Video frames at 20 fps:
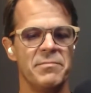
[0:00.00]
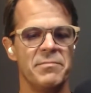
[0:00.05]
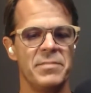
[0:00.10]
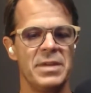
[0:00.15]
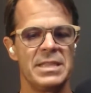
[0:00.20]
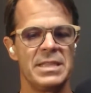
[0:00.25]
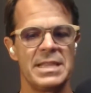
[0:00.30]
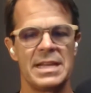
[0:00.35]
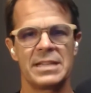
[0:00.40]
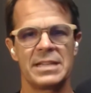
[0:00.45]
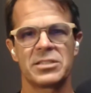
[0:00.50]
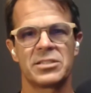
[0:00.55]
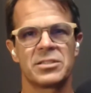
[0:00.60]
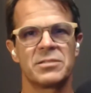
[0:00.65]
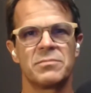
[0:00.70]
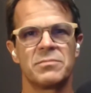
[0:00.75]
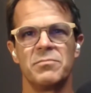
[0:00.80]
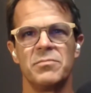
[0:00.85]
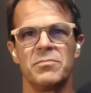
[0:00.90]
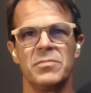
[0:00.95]

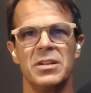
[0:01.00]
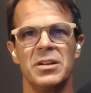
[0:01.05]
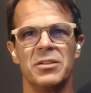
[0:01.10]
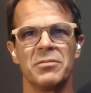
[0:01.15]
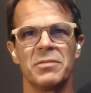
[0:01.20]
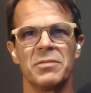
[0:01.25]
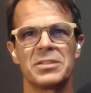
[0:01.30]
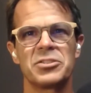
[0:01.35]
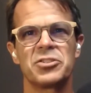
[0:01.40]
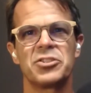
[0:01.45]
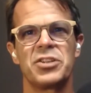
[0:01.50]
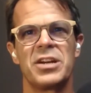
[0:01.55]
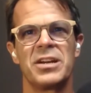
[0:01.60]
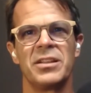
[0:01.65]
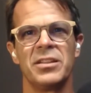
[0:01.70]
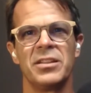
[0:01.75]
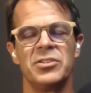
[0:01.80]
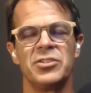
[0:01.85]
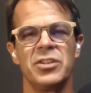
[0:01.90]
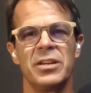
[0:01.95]
that's
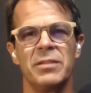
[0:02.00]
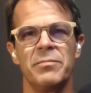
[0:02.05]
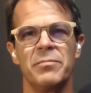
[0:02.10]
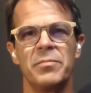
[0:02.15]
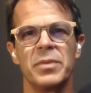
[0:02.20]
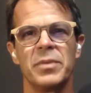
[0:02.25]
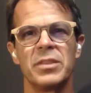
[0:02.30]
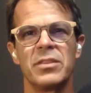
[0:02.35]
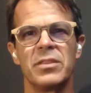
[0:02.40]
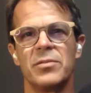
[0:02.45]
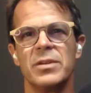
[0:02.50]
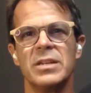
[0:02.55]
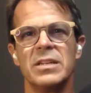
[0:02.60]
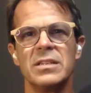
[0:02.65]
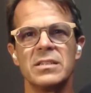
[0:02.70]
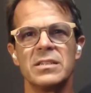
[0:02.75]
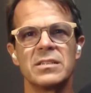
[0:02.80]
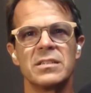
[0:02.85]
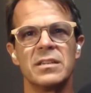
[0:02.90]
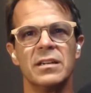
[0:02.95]
challenging, but there
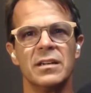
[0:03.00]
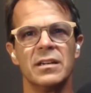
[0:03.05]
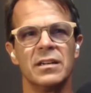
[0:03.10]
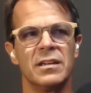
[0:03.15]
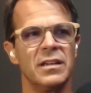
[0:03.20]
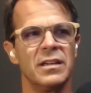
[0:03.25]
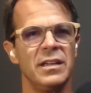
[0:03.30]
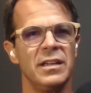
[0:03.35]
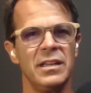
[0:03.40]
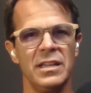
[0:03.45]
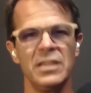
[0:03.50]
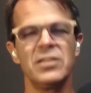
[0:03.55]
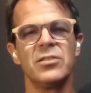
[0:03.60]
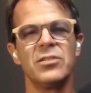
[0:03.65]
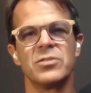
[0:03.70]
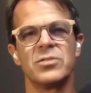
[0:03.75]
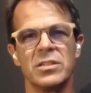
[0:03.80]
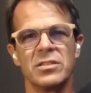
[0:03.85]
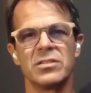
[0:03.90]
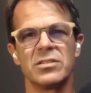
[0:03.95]
is an
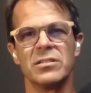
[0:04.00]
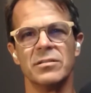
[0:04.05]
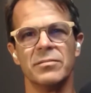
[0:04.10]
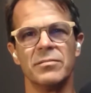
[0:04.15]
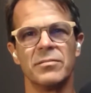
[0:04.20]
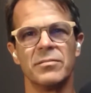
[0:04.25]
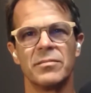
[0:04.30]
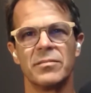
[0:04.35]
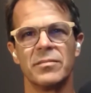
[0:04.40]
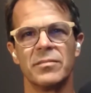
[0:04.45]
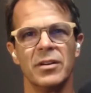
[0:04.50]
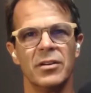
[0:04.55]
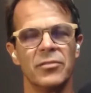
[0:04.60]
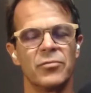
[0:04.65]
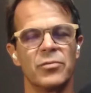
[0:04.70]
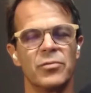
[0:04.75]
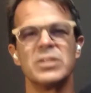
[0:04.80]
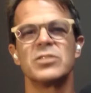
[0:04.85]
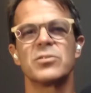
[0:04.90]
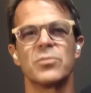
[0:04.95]
ecosystem of
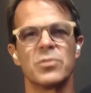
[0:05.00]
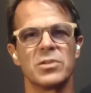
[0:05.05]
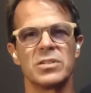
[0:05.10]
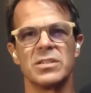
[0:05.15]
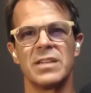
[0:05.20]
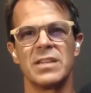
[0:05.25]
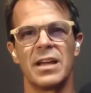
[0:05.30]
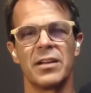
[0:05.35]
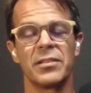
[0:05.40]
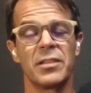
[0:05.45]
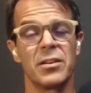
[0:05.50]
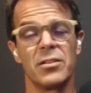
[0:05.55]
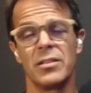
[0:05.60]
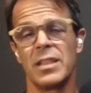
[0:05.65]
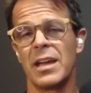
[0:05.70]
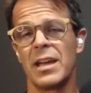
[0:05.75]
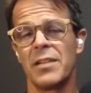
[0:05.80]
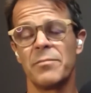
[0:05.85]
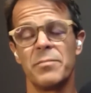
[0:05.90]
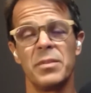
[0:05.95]
resources out there, and there
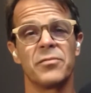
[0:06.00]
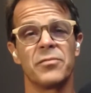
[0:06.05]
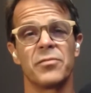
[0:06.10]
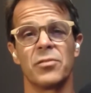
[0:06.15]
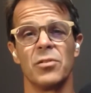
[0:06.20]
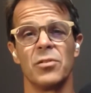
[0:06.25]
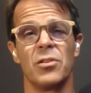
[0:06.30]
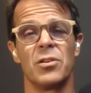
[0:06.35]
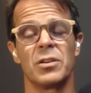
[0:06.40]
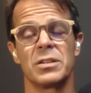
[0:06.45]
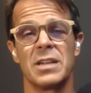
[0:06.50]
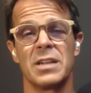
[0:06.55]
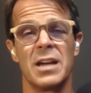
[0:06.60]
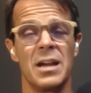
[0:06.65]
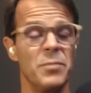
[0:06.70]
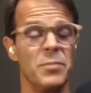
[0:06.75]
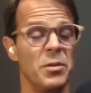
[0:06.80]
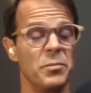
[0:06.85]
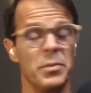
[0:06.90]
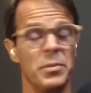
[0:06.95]
have been for a long time.
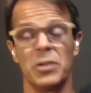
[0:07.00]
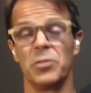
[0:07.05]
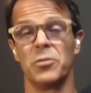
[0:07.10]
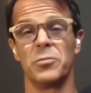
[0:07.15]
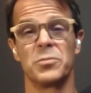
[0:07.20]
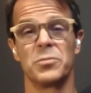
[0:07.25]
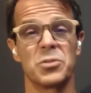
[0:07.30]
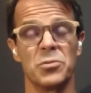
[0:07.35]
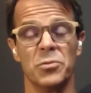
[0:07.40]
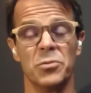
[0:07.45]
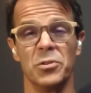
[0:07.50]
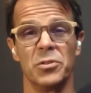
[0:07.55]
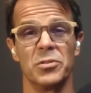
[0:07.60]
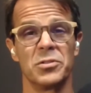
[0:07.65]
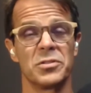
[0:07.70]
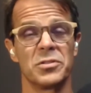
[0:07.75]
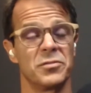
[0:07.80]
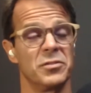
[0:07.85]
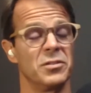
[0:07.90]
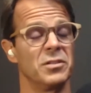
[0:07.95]
There have been homeschoolers
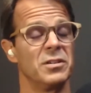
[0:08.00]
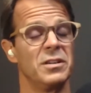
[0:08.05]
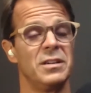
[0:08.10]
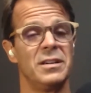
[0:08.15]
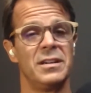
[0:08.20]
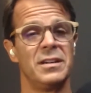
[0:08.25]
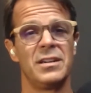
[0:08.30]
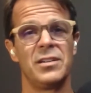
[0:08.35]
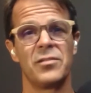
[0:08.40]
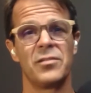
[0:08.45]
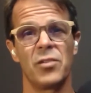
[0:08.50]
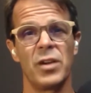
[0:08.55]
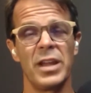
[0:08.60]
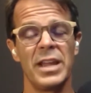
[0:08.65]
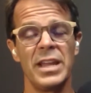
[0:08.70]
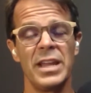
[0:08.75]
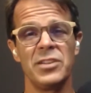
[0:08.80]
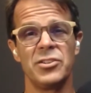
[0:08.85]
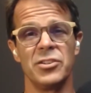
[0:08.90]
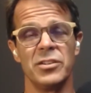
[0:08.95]
for
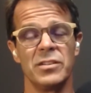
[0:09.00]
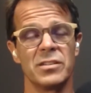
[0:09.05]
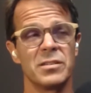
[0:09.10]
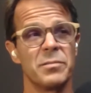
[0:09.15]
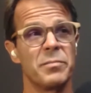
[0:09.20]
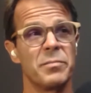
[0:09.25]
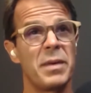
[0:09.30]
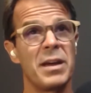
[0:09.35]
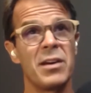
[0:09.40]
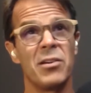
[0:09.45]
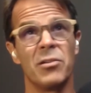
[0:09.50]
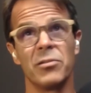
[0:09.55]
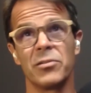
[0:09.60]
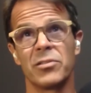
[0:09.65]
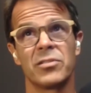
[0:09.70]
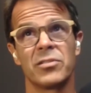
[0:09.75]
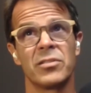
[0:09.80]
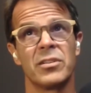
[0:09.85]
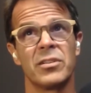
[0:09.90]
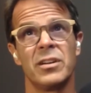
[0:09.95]
ages.
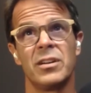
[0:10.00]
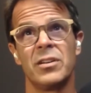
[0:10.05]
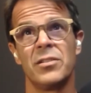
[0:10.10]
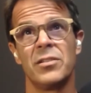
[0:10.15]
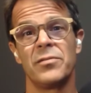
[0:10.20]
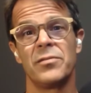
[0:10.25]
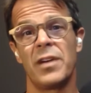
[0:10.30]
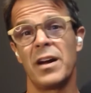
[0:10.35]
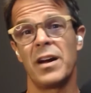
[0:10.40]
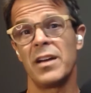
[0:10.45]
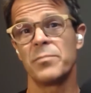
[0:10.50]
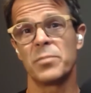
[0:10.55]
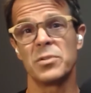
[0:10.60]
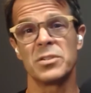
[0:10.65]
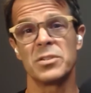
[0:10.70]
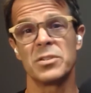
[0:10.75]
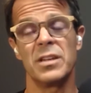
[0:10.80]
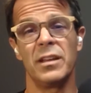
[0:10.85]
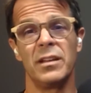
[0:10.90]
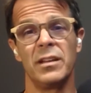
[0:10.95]
About
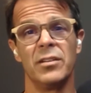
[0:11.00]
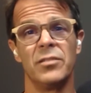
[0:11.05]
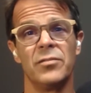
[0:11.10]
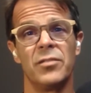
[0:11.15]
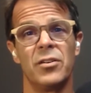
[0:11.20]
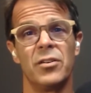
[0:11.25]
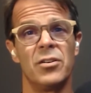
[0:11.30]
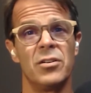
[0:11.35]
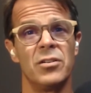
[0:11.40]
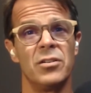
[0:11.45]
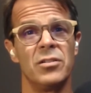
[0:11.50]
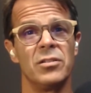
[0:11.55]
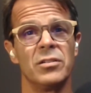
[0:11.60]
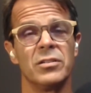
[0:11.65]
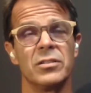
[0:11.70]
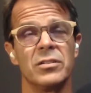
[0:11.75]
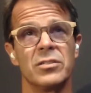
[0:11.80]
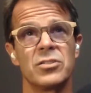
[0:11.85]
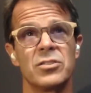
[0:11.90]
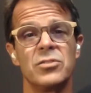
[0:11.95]
5% of
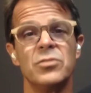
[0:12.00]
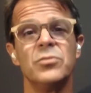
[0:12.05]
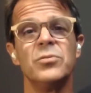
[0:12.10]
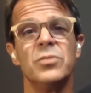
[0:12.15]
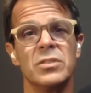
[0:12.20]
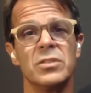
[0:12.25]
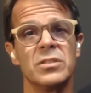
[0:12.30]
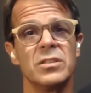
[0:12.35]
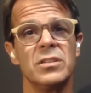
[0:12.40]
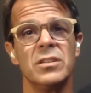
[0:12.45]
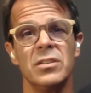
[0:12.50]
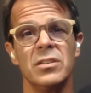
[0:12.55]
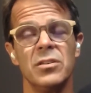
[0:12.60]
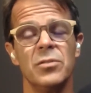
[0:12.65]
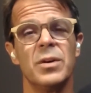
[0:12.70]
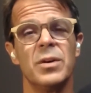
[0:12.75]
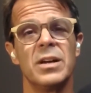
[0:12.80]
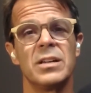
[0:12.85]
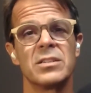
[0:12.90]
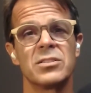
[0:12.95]
all students in the
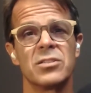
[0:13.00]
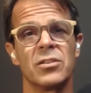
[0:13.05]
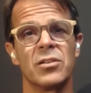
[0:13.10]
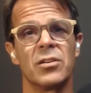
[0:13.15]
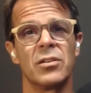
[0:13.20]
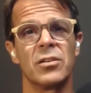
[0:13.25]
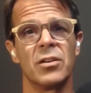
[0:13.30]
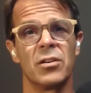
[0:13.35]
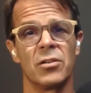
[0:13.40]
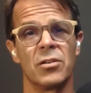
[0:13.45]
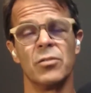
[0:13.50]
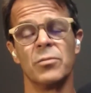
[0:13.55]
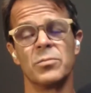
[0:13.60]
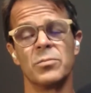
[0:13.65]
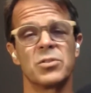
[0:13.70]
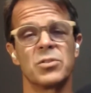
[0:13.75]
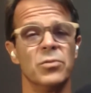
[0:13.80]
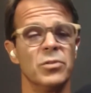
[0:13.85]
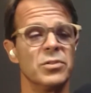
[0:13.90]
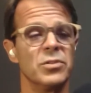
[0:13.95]
U.S. are
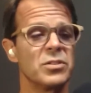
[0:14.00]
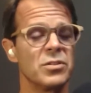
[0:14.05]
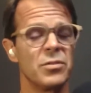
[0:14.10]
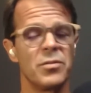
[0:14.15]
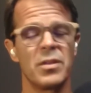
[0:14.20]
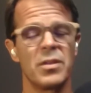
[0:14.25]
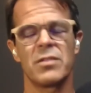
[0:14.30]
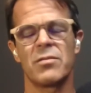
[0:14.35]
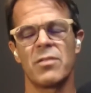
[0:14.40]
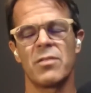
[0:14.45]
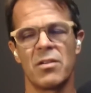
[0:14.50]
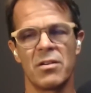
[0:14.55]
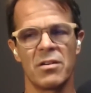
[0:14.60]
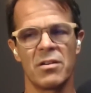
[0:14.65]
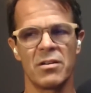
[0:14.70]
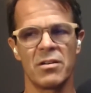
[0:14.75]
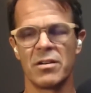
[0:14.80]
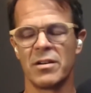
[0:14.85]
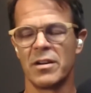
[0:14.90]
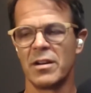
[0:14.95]
homeschooled. So there
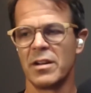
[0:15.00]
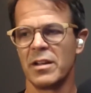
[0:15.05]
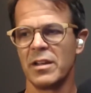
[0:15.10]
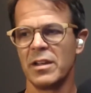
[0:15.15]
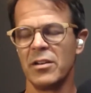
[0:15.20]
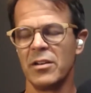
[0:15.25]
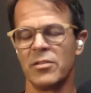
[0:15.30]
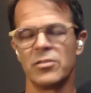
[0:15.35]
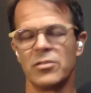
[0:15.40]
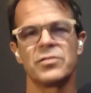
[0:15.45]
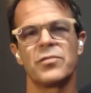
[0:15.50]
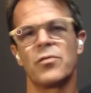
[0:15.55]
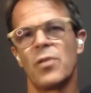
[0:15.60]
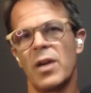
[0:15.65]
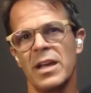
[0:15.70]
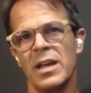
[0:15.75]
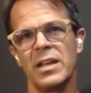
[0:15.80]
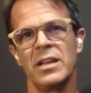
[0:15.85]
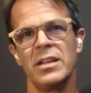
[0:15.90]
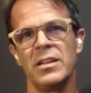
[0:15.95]
are, there's a
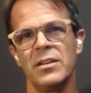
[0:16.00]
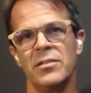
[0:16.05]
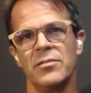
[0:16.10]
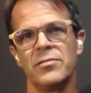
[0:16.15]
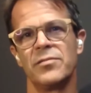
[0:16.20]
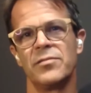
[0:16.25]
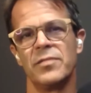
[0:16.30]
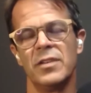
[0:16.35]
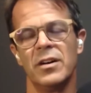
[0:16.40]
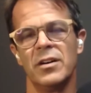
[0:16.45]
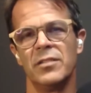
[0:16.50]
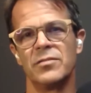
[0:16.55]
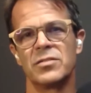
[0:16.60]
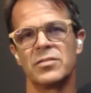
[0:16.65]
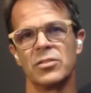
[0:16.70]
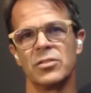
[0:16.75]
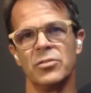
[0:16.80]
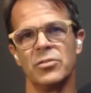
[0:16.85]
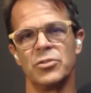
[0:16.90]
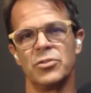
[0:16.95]
variety of
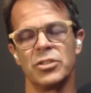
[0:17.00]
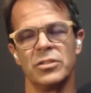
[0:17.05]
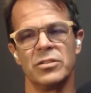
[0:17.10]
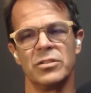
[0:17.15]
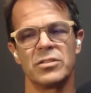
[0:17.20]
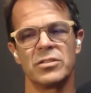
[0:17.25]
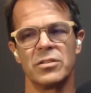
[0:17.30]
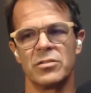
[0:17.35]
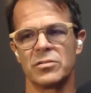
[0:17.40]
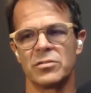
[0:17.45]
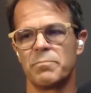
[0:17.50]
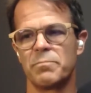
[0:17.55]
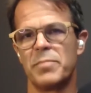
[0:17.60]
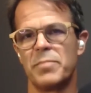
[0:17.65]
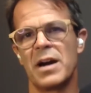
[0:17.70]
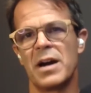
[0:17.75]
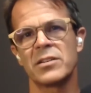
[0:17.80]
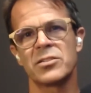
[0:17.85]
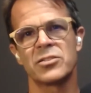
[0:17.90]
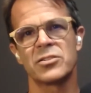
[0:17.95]
solutions. There's
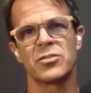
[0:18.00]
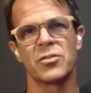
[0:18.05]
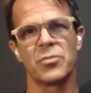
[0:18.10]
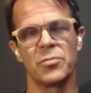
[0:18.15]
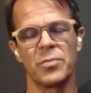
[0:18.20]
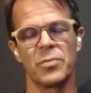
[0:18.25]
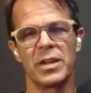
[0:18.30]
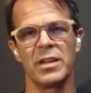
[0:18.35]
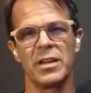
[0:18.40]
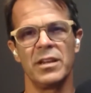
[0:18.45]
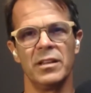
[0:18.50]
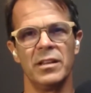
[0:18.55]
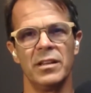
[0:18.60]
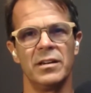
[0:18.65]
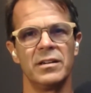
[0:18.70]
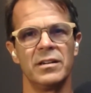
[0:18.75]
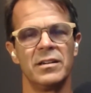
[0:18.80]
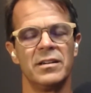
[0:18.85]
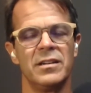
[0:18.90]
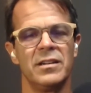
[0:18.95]
boxed
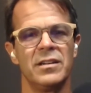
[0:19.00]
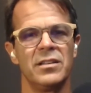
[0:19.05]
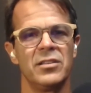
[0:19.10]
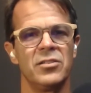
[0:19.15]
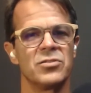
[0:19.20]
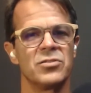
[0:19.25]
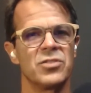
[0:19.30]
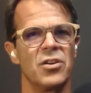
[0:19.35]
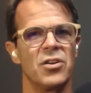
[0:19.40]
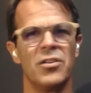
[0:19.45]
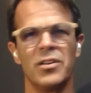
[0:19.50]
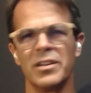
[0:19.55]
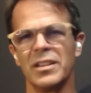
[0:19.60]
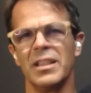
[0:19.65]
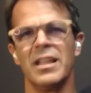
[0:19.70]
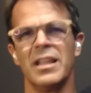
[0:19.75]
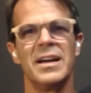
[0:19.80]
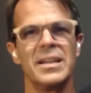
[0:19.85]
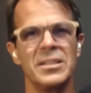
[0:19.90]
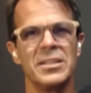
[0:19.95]
curricula, there's
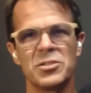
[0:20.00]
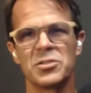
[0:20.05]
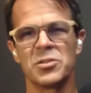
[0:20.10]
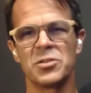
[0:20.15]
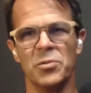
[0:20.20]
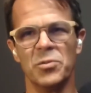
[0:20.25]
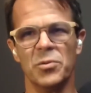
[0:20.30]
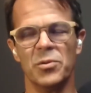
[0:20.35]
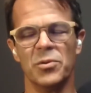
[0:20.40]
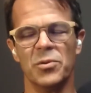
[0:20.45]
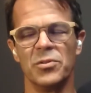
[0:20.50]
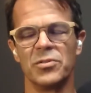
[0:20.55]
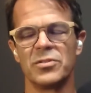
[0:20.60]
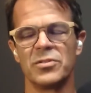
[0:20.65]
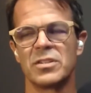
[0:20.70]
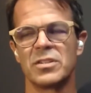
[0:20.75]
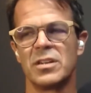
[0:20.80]
online schools.